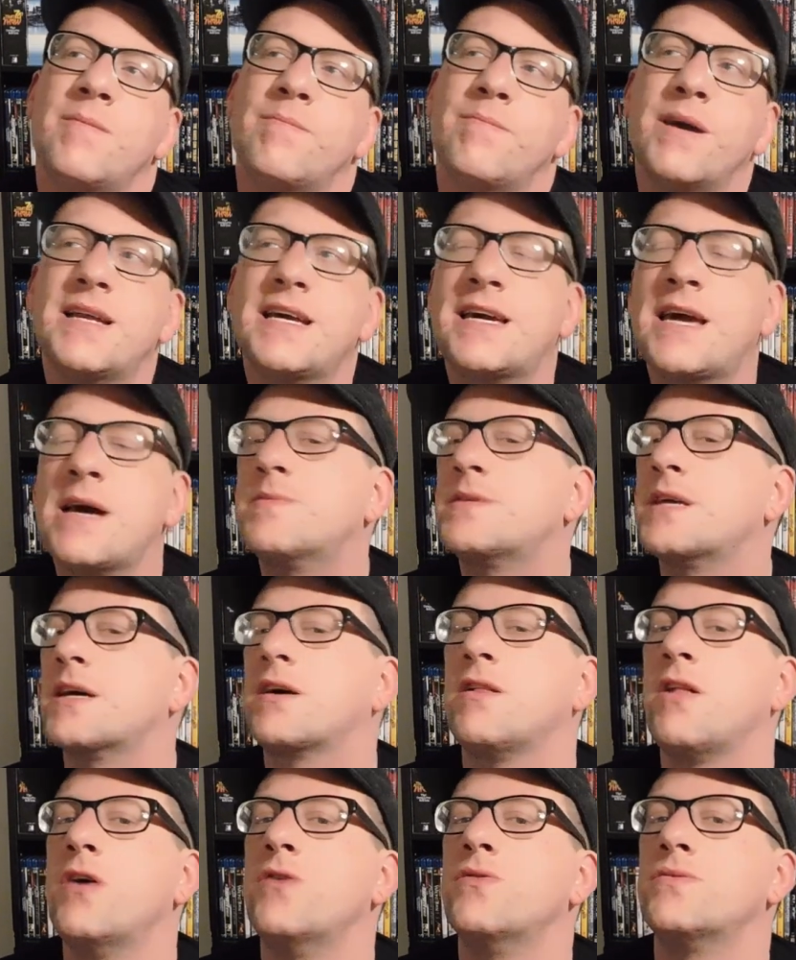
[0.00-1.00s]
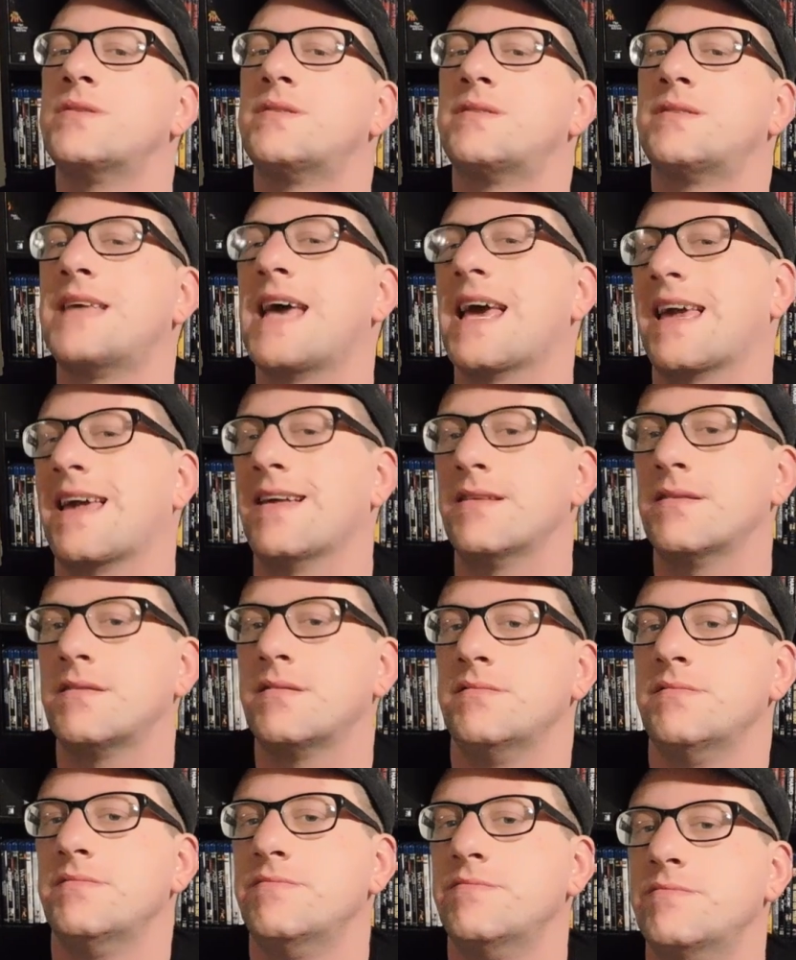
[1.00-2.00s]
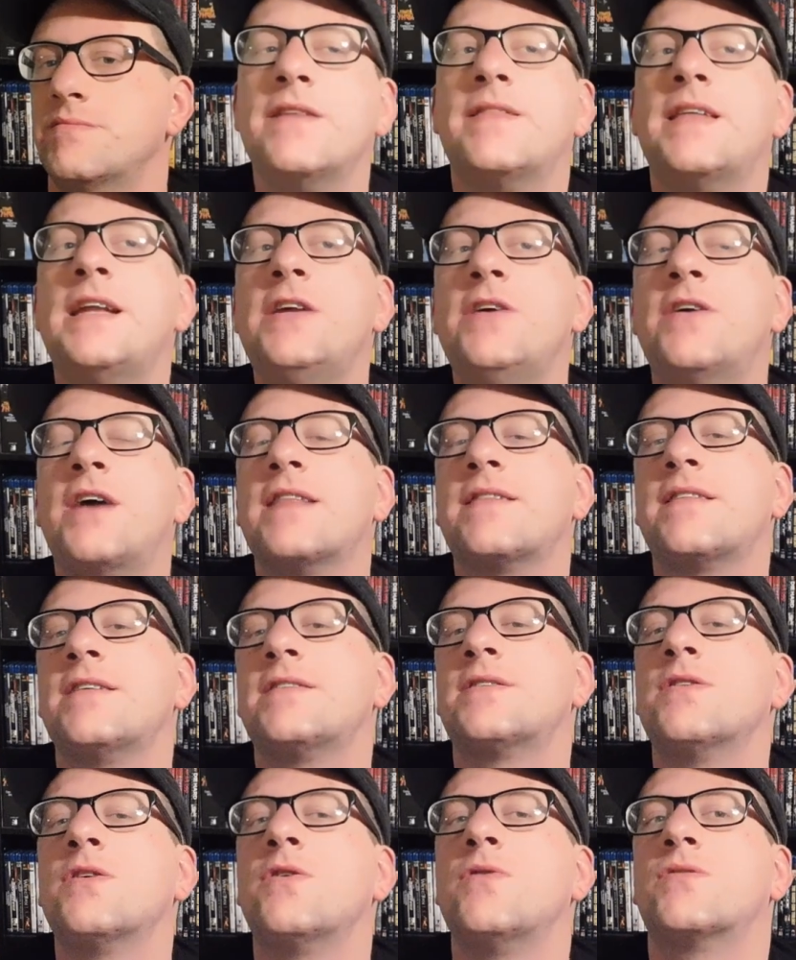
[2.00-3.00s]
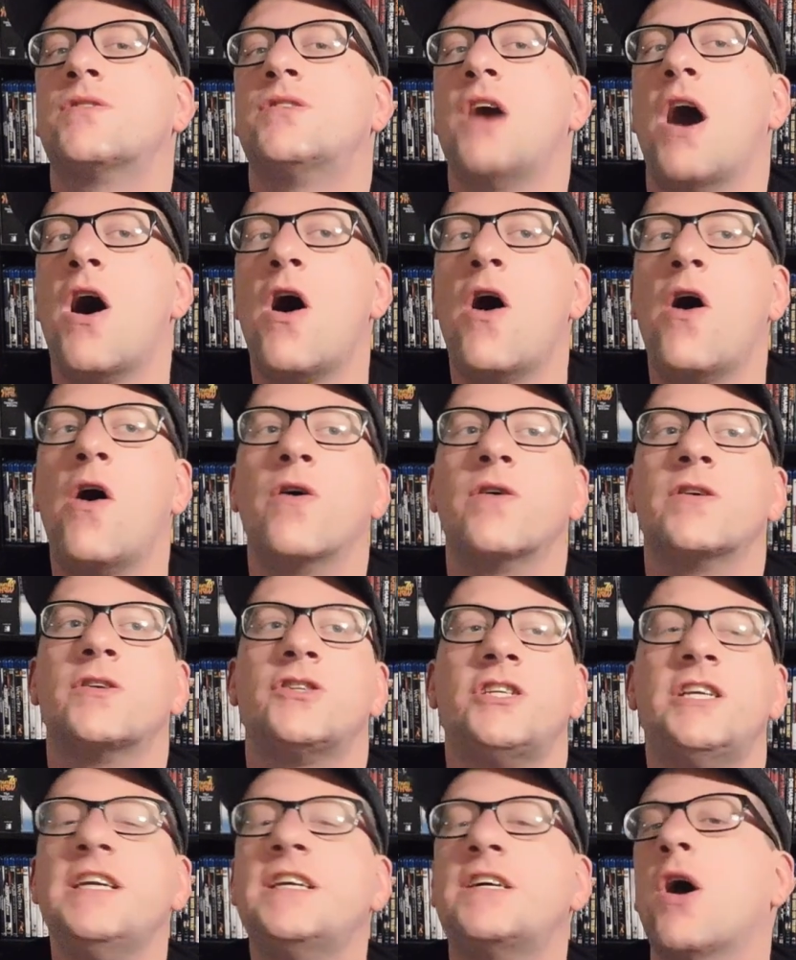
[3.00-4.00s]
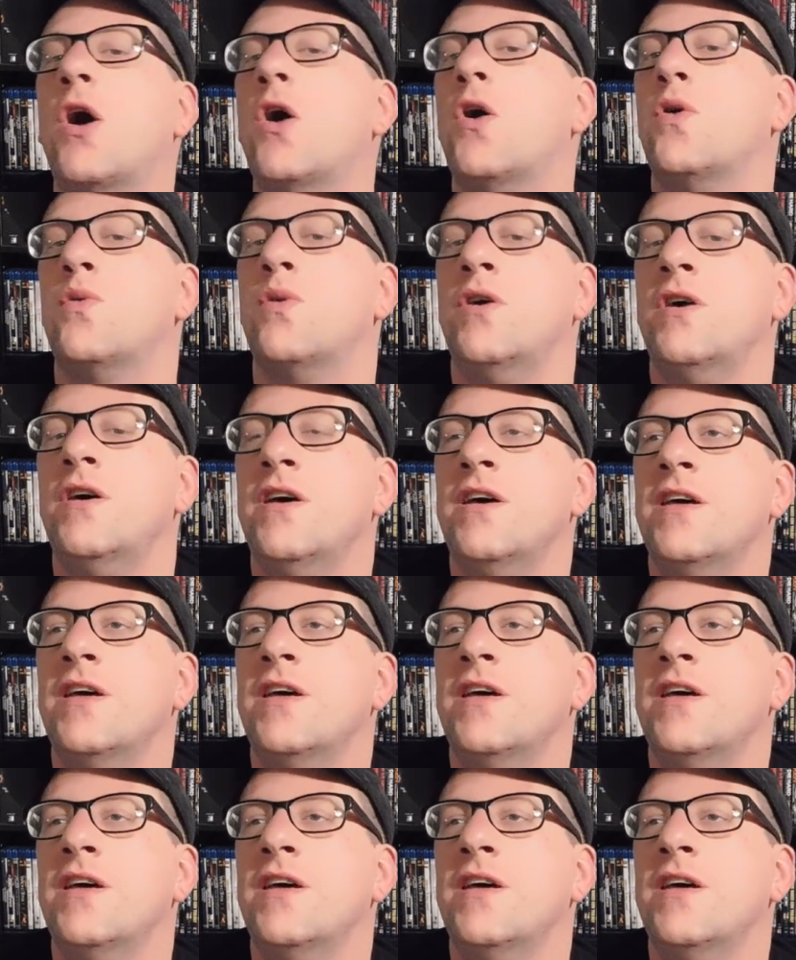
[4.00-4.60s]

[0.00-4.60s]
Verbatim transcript: then he comes a close second. And then you got this little dog, Chico,